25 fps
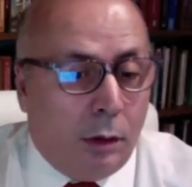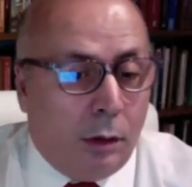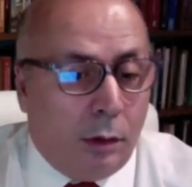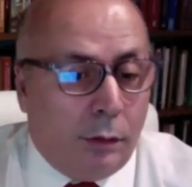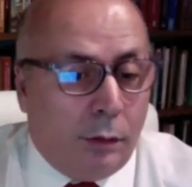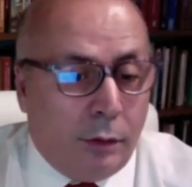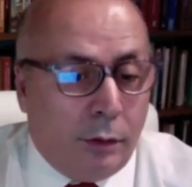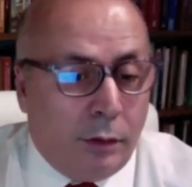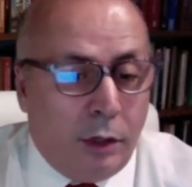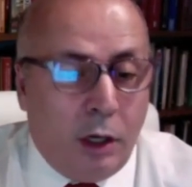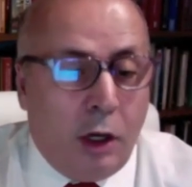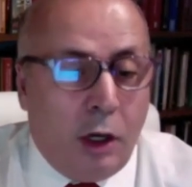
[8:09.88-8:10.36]

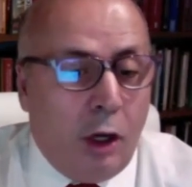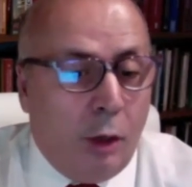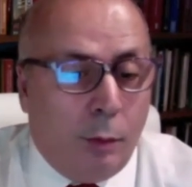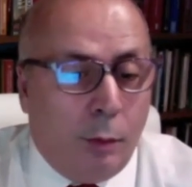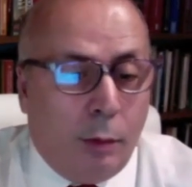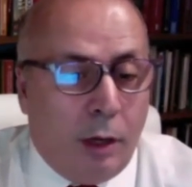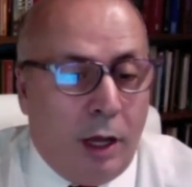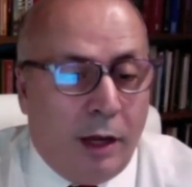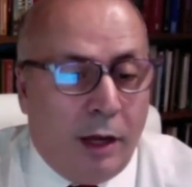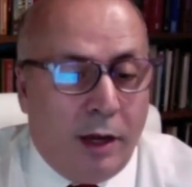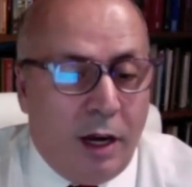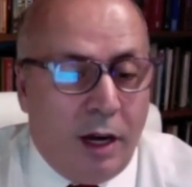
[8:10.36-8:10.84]
renewable
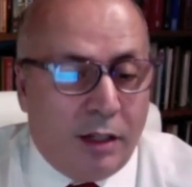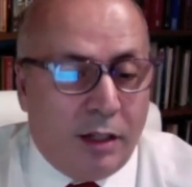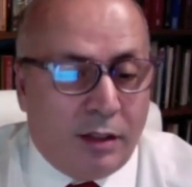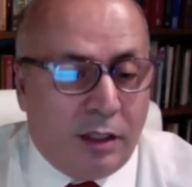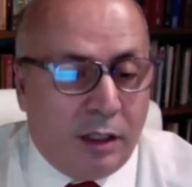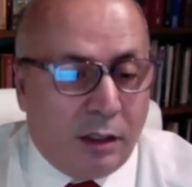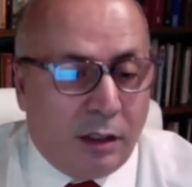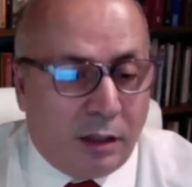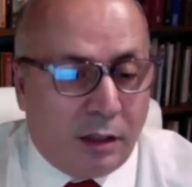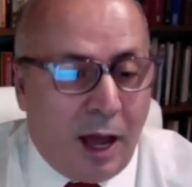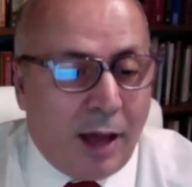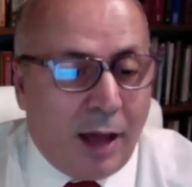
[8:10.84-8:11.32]
energy
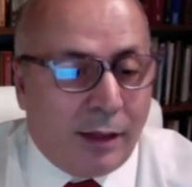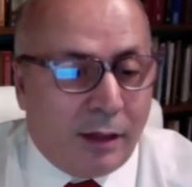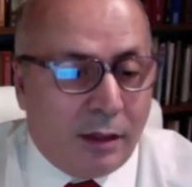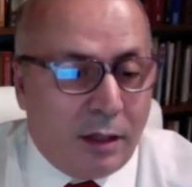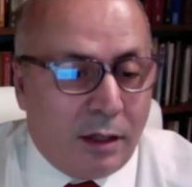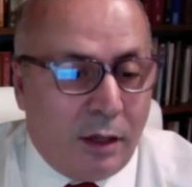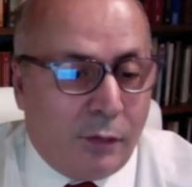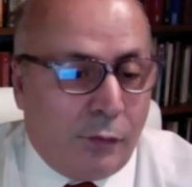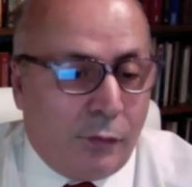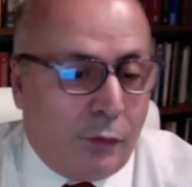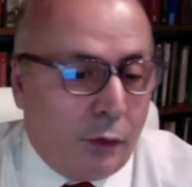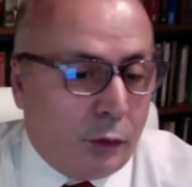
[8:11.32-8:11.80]
rather than
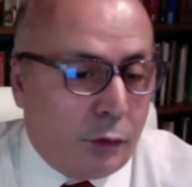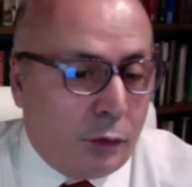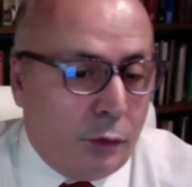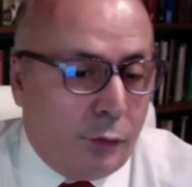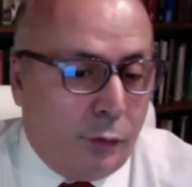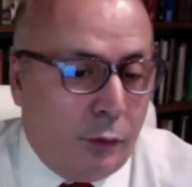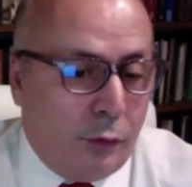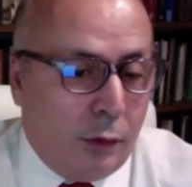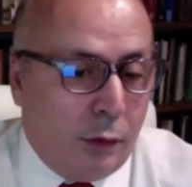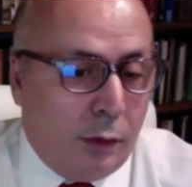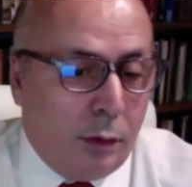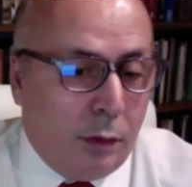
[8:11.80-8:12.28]
fossil
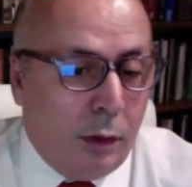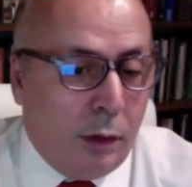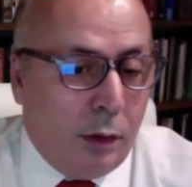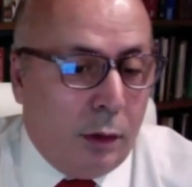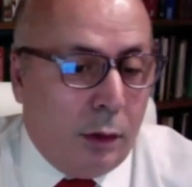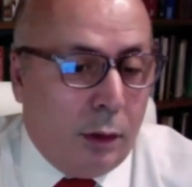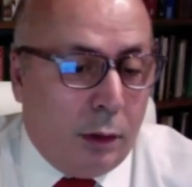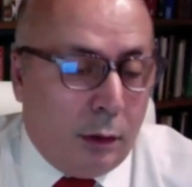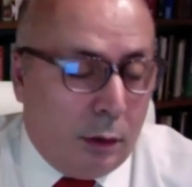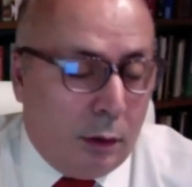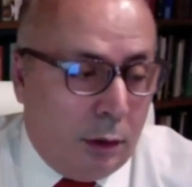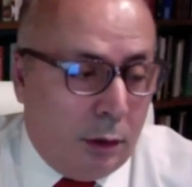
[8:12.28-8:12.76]
fuel
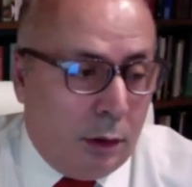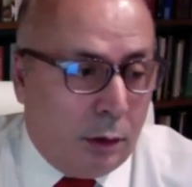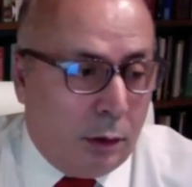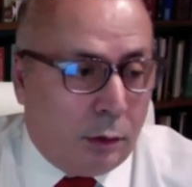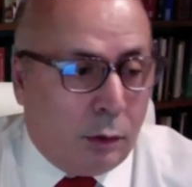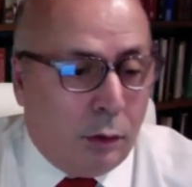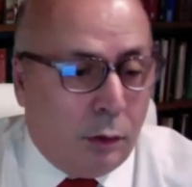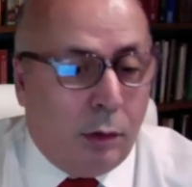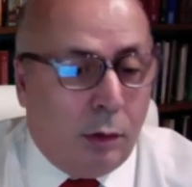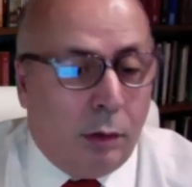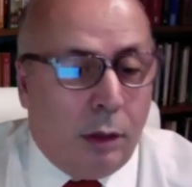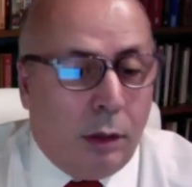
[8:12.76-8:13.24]

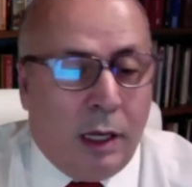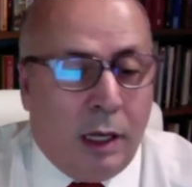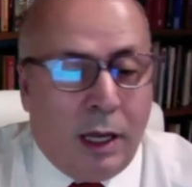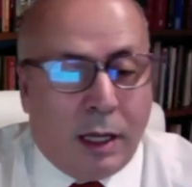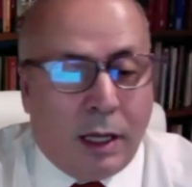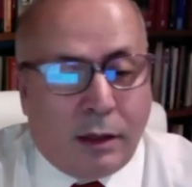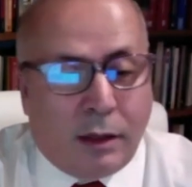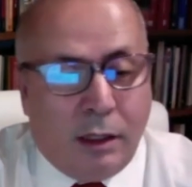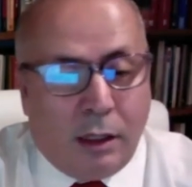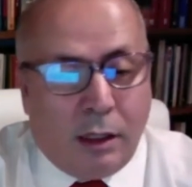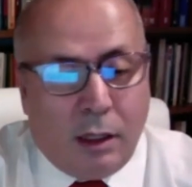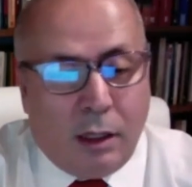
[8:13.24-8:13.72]
through
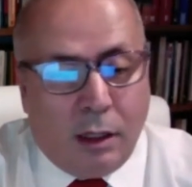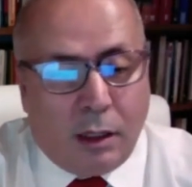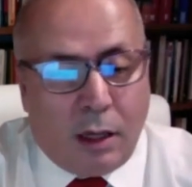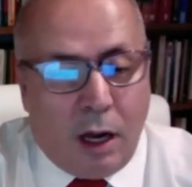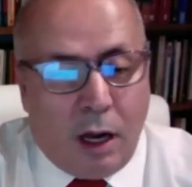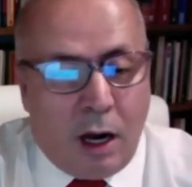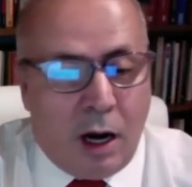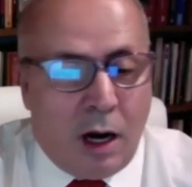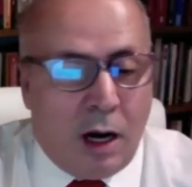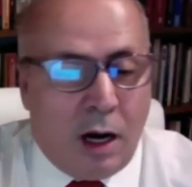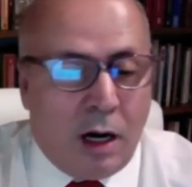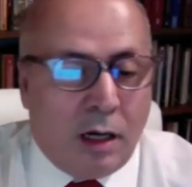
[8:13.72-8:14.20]
electrical
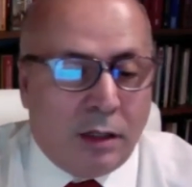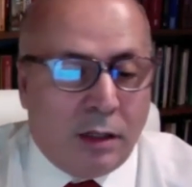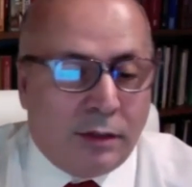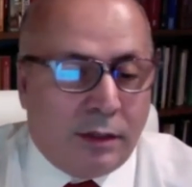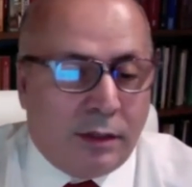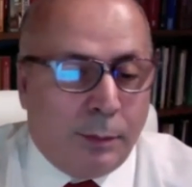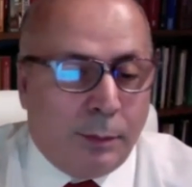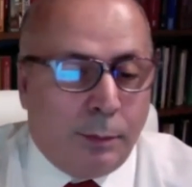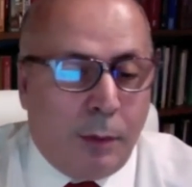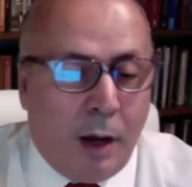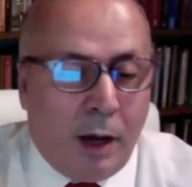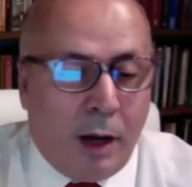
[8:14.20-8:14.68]
cars and
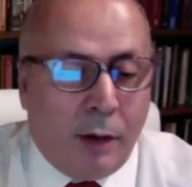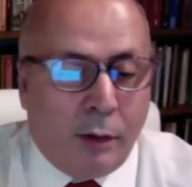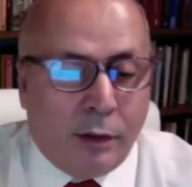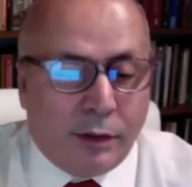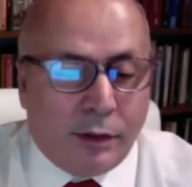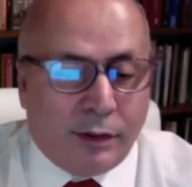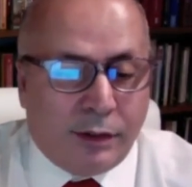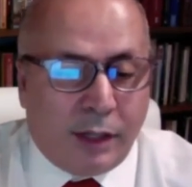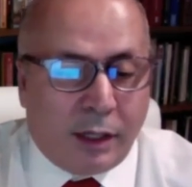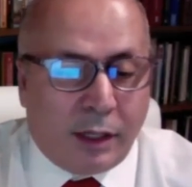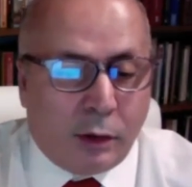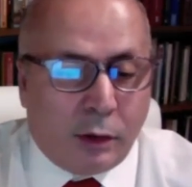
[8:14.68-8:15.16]
power
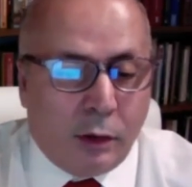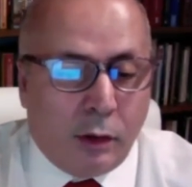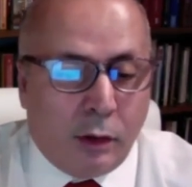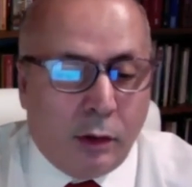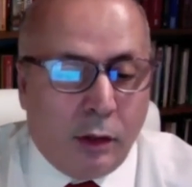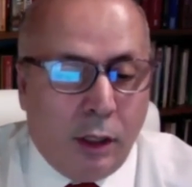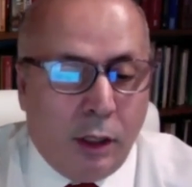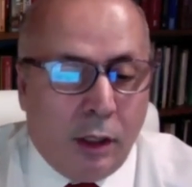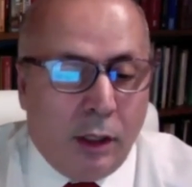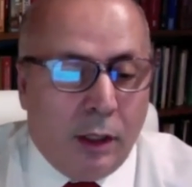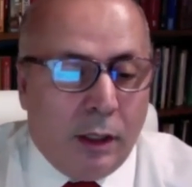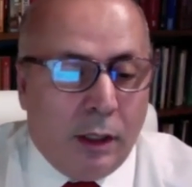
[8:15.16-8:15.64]
sector.
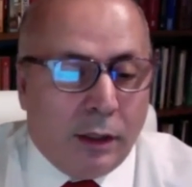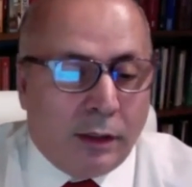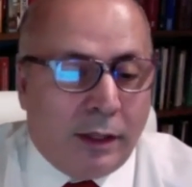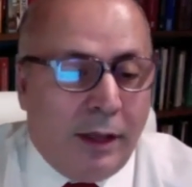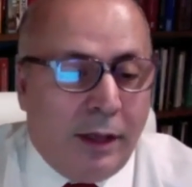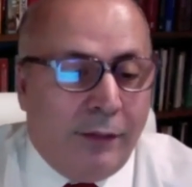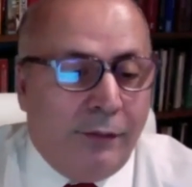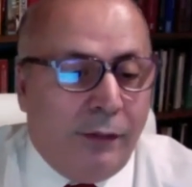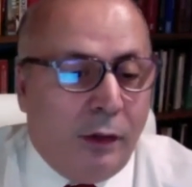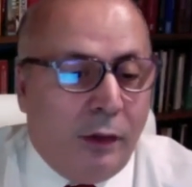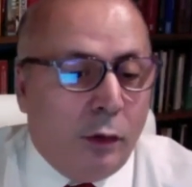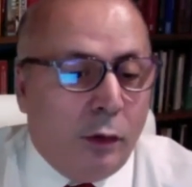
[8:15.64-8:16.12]
Can
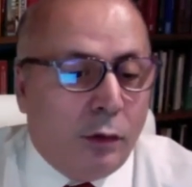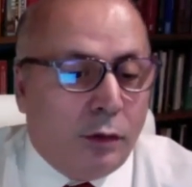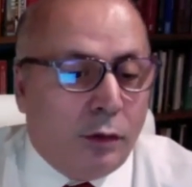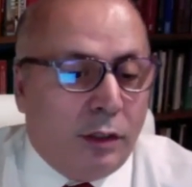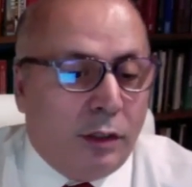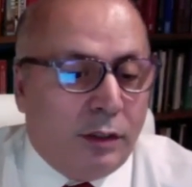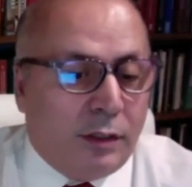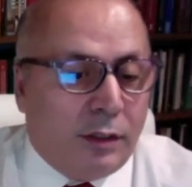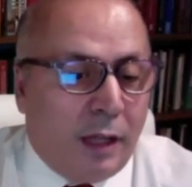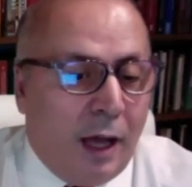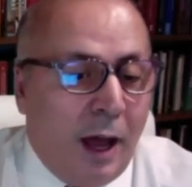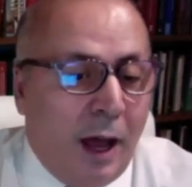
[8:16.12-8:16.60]
we use this
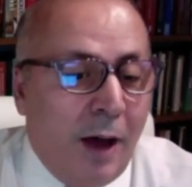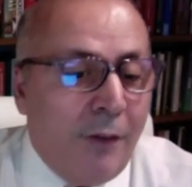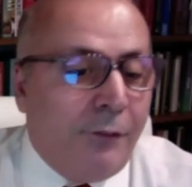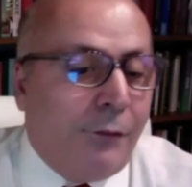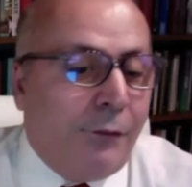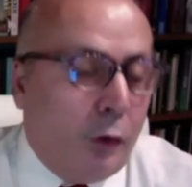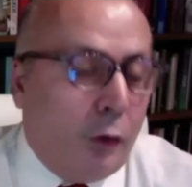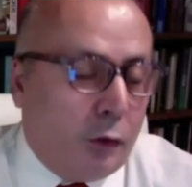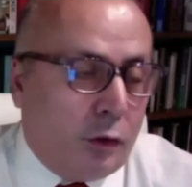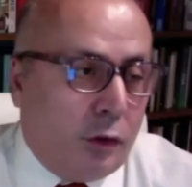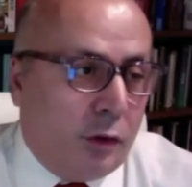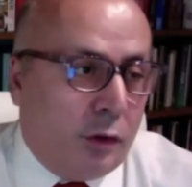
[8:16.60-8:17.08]

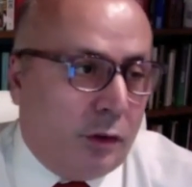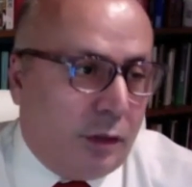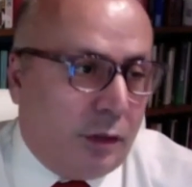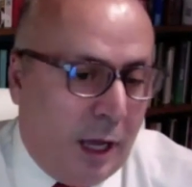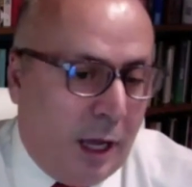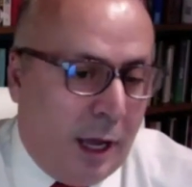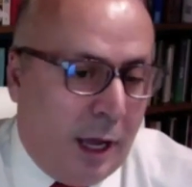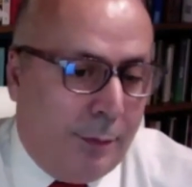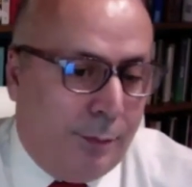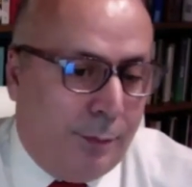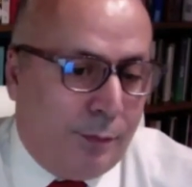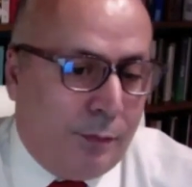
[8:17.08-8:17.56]
unfortunate
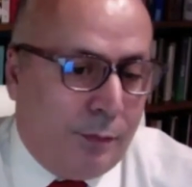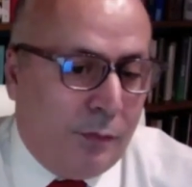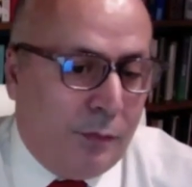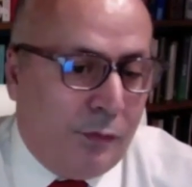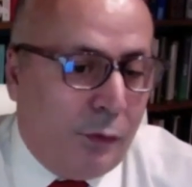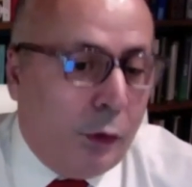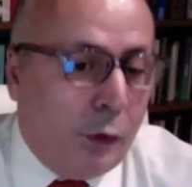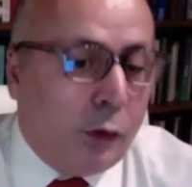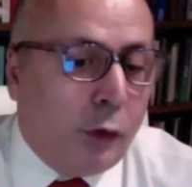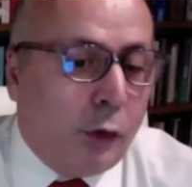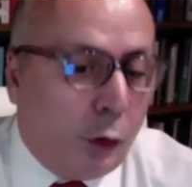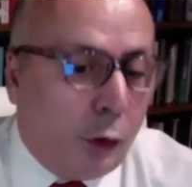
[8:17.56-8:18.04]
time for
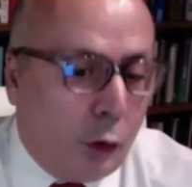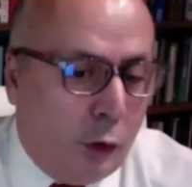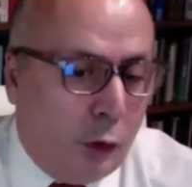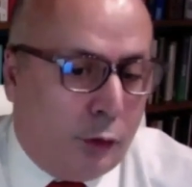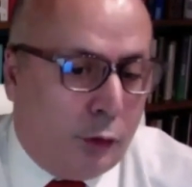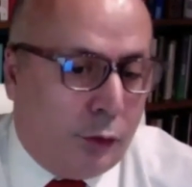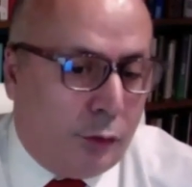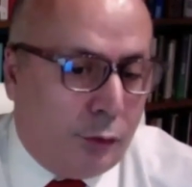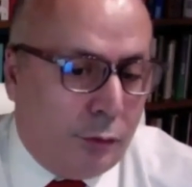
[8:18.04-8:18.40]
the good?